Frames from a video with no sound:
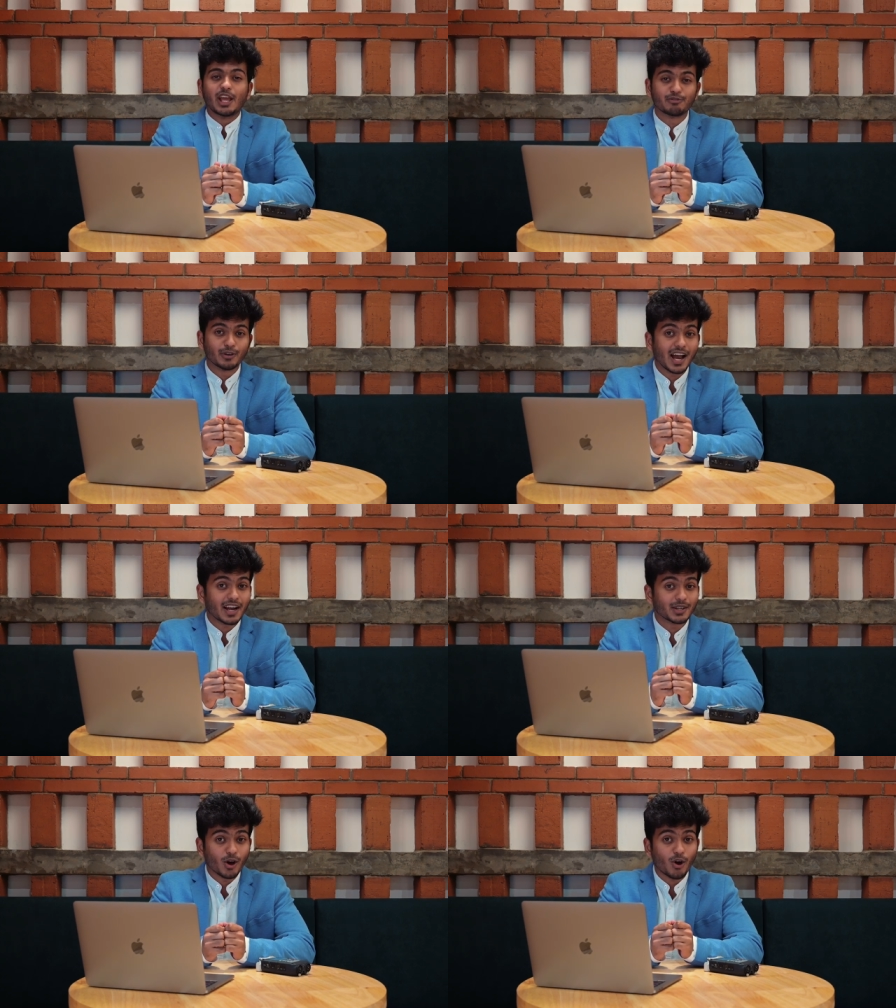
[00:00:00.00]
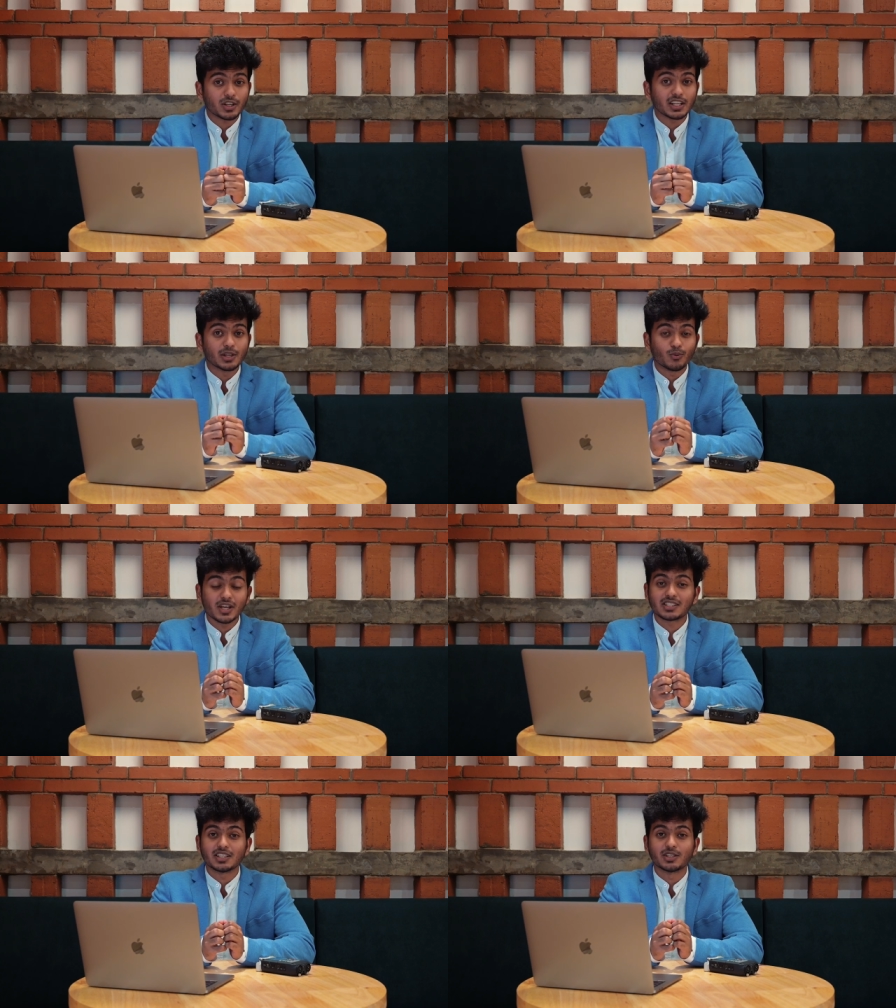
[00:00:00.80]
If you had not
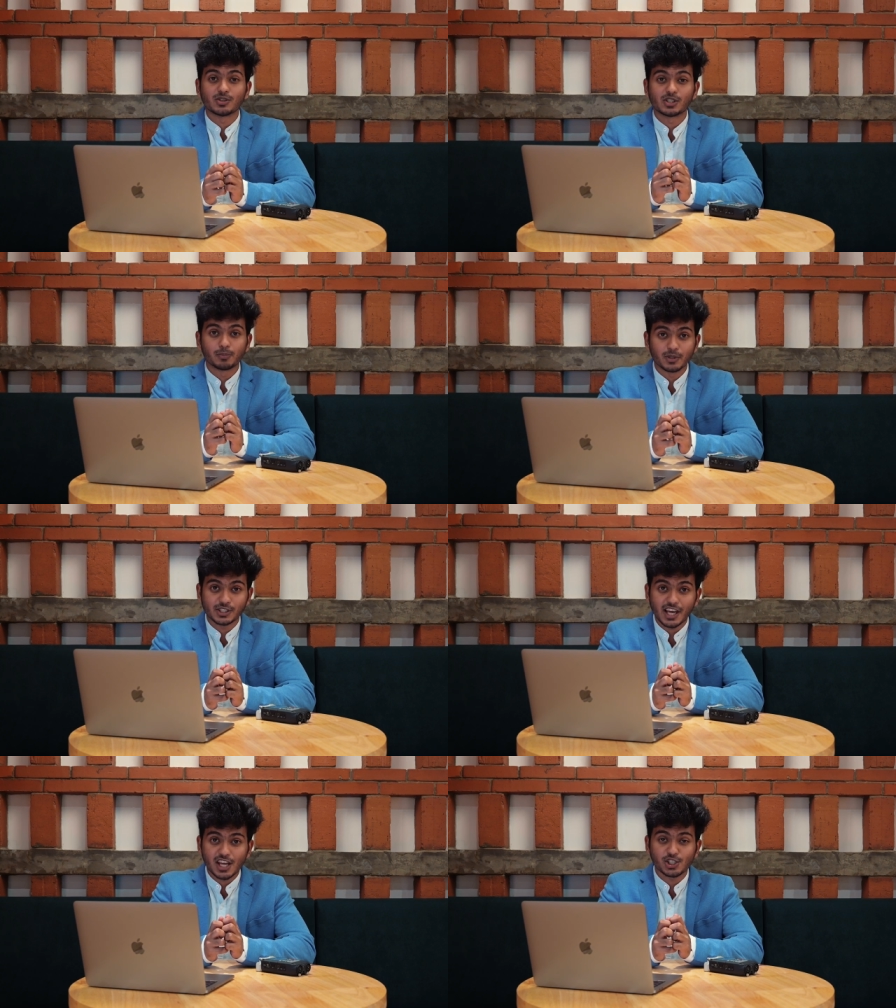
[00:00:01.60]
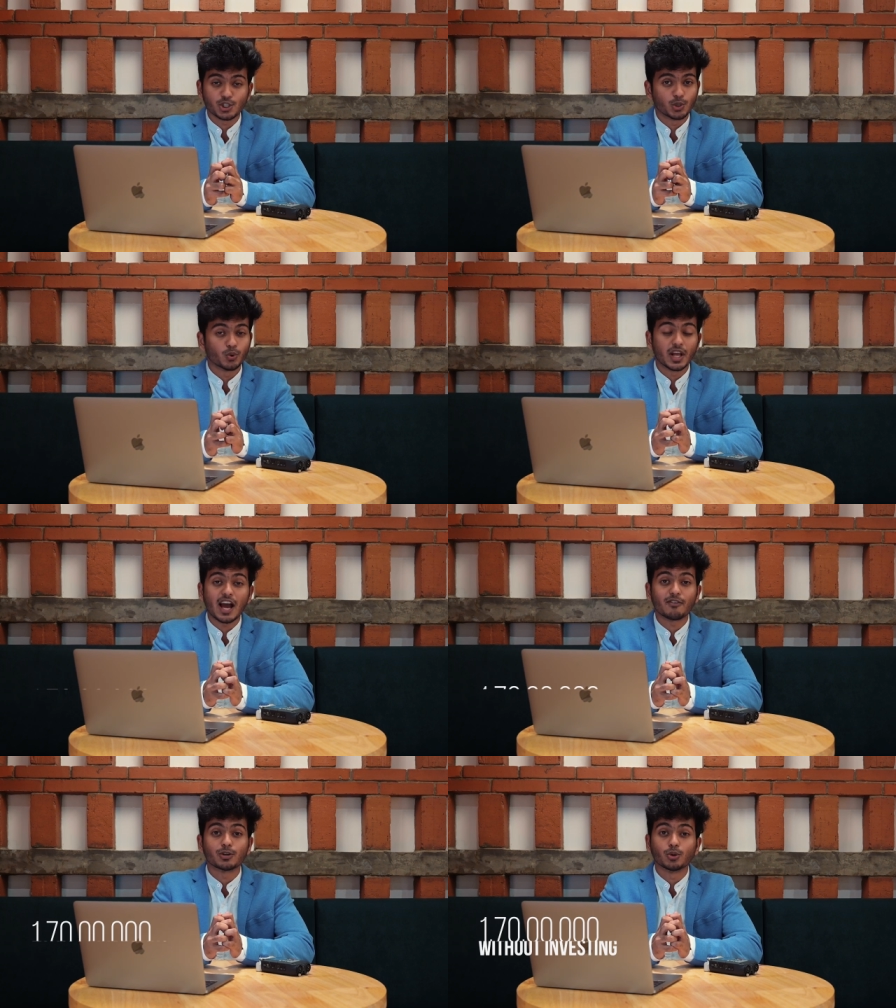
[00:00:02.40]
invested your surplus cash, you would
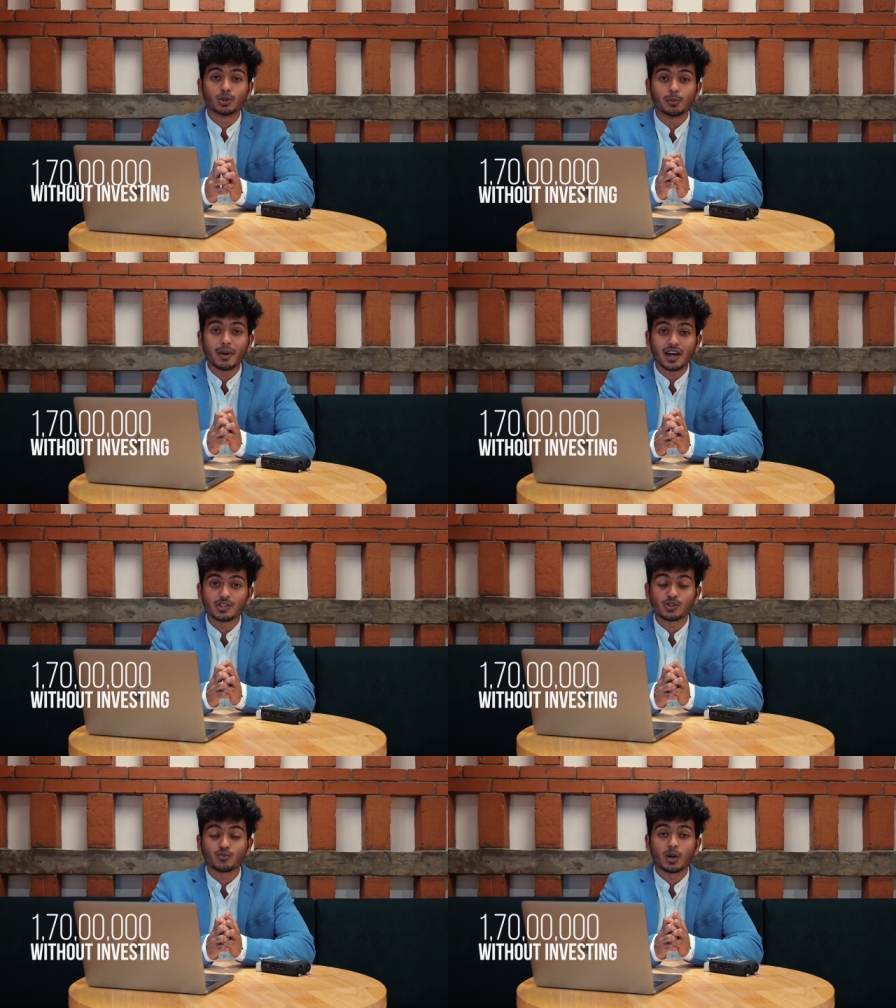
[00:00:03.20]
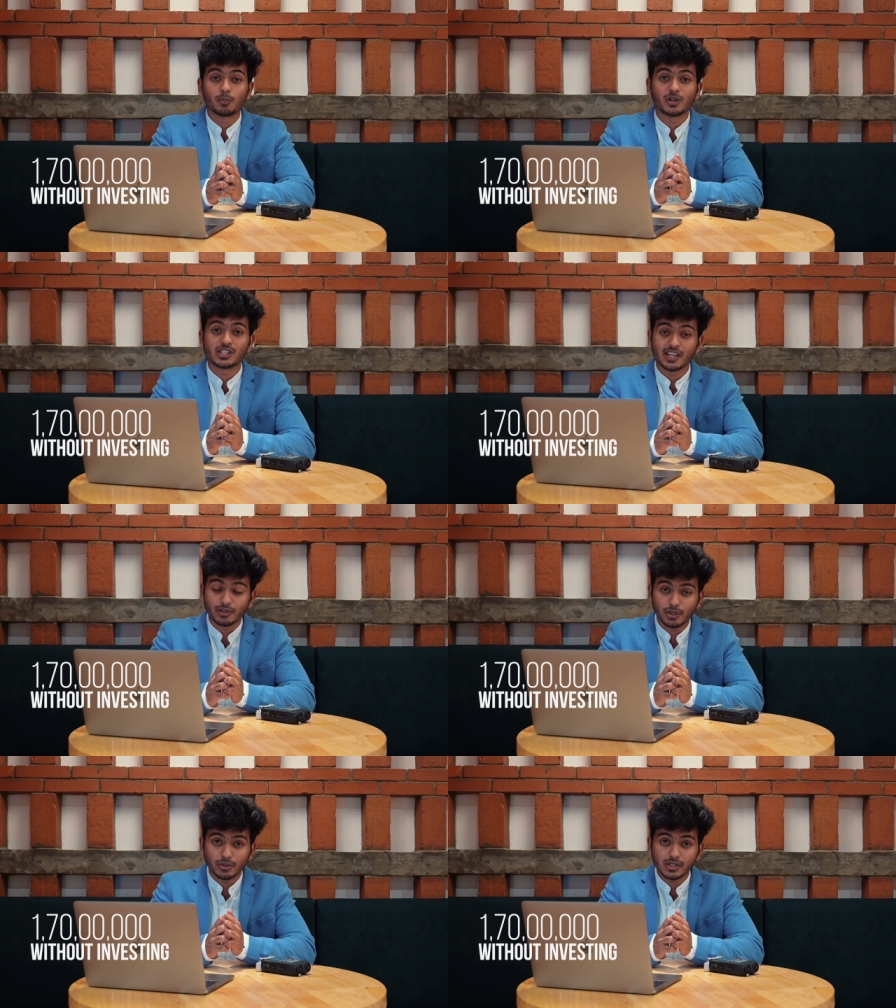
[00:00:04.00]
have a total balance of one point
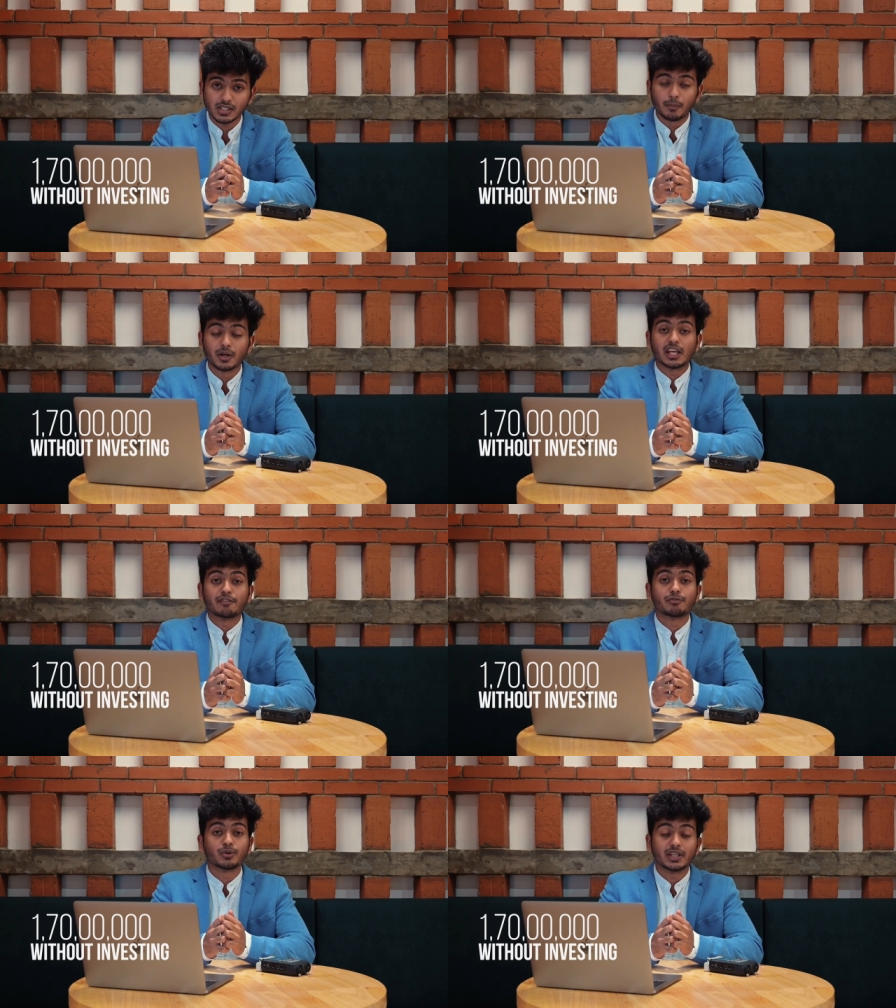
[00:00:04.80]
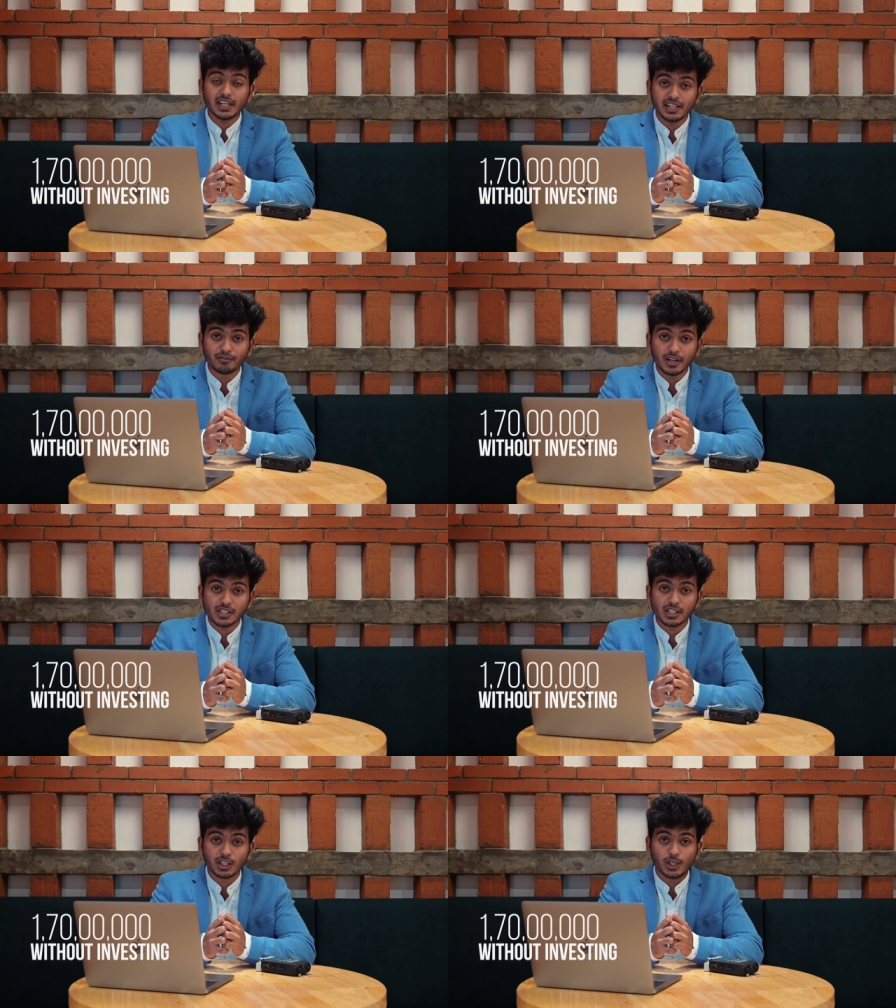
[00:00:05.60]
seven crores. But if you did
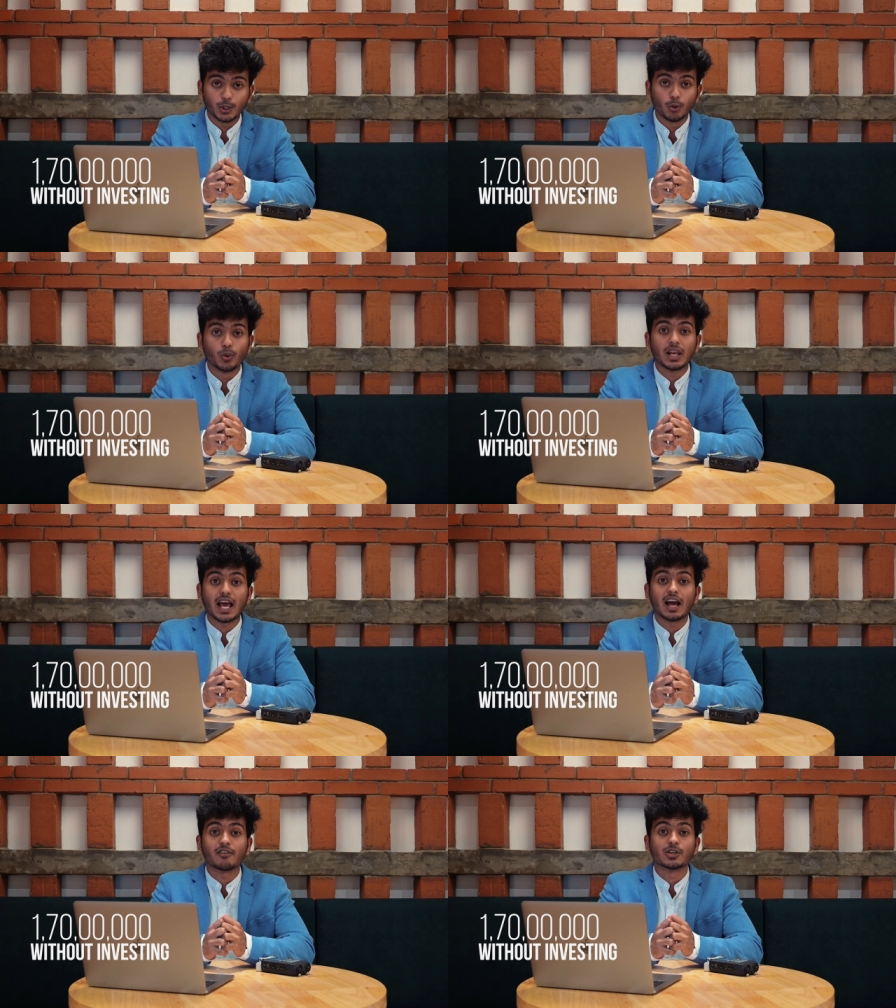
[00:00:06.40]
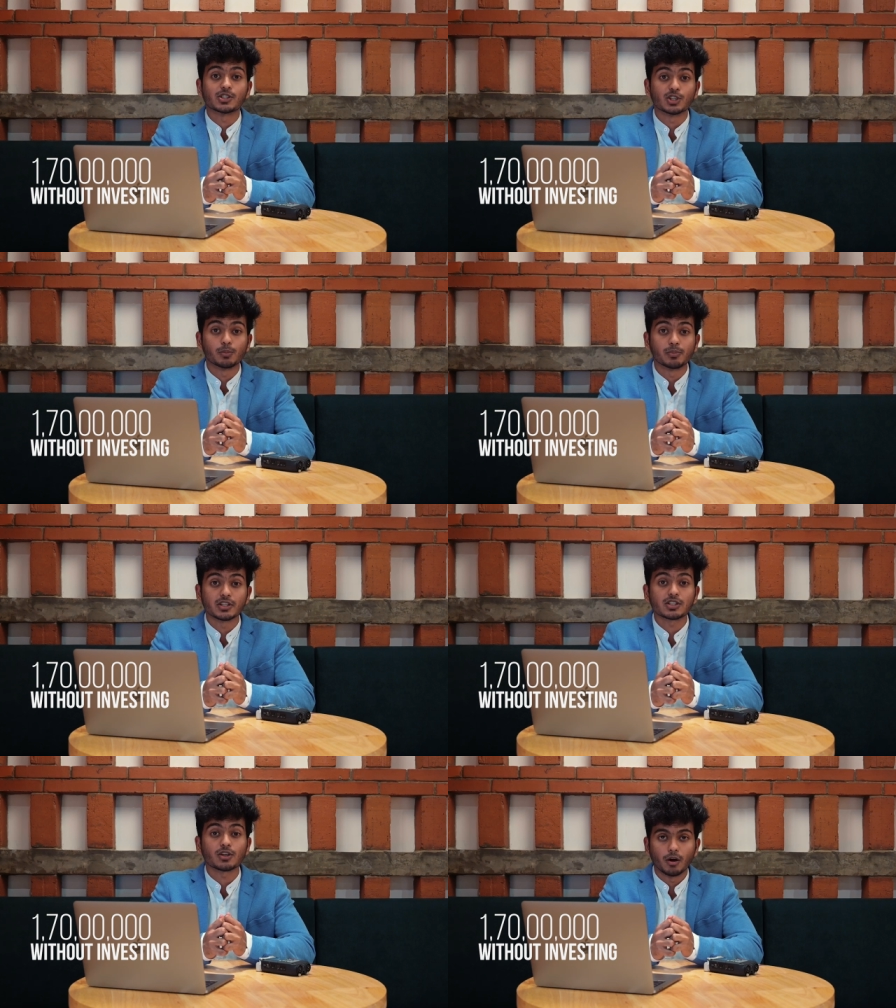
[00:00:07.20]
invest, you will have a
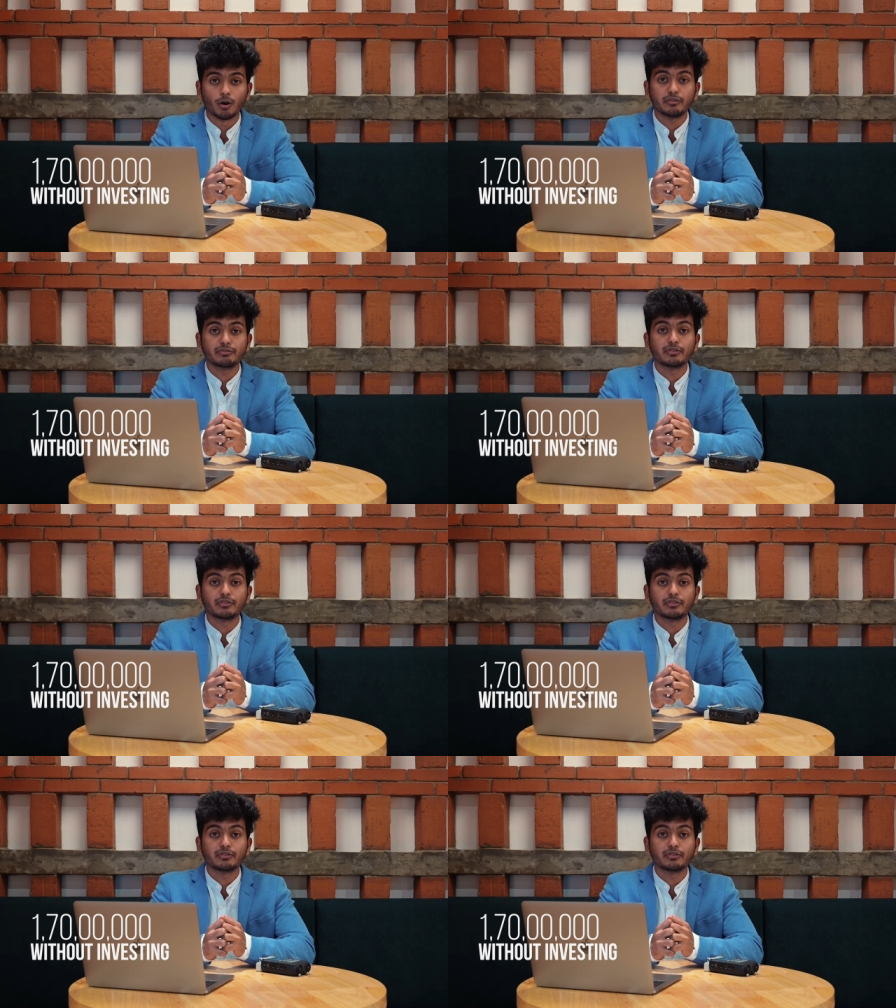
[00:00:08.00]
surplus of